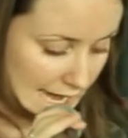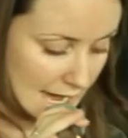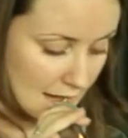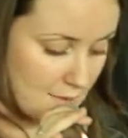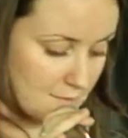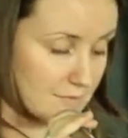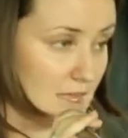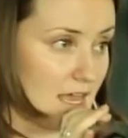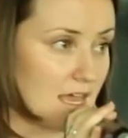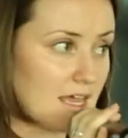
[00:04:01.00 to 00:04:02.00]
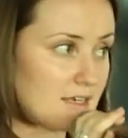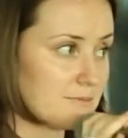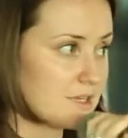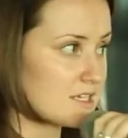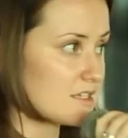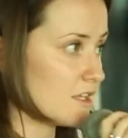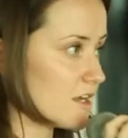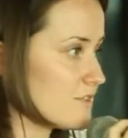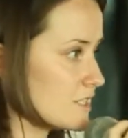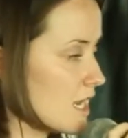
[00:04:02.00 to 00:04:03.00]
and because a lot
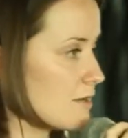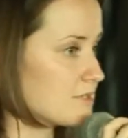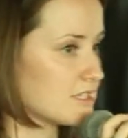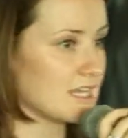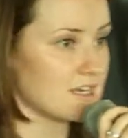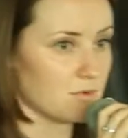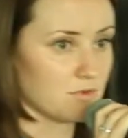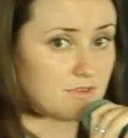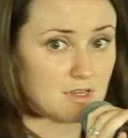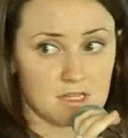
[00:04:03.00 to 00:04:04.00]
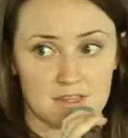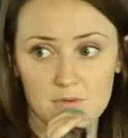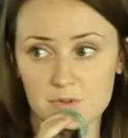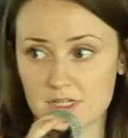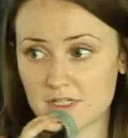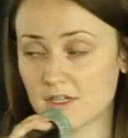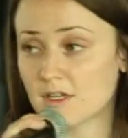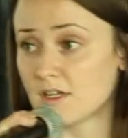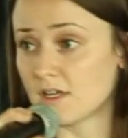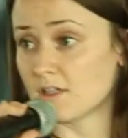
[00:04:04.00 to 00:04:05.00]
of the times the data that we
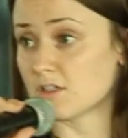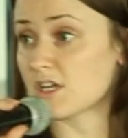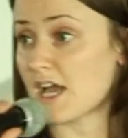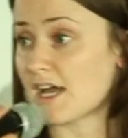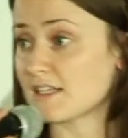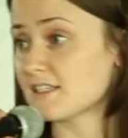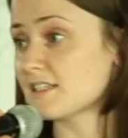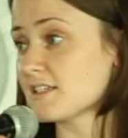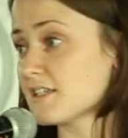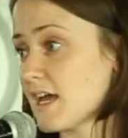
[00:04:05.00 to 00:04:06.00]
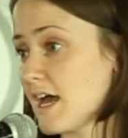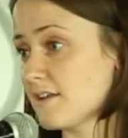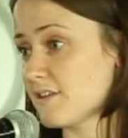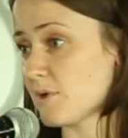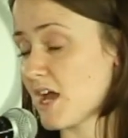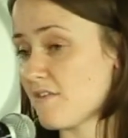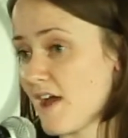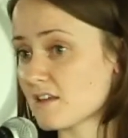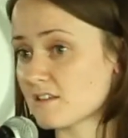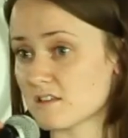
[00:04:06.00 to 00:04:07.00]
look at and that we have
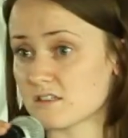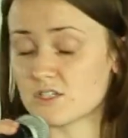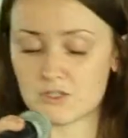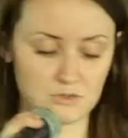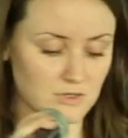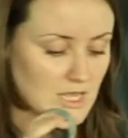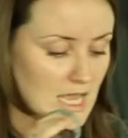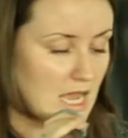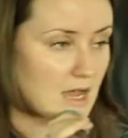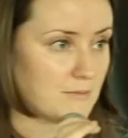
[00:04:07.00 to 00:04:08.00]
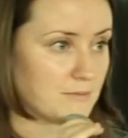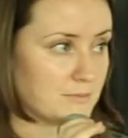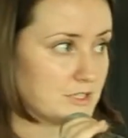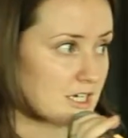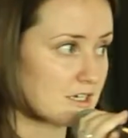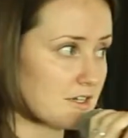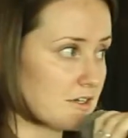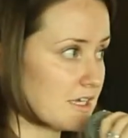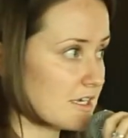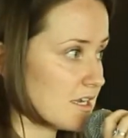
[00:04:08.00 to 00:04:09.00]
access to,
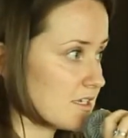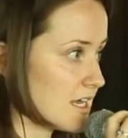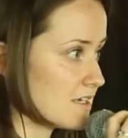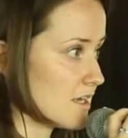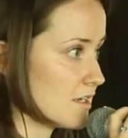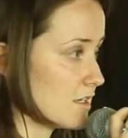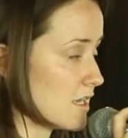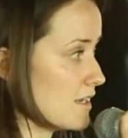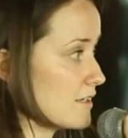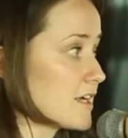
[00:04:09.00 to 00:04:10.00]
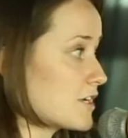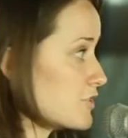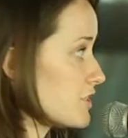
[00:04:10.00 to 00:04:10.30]
particularly in Kenya and countries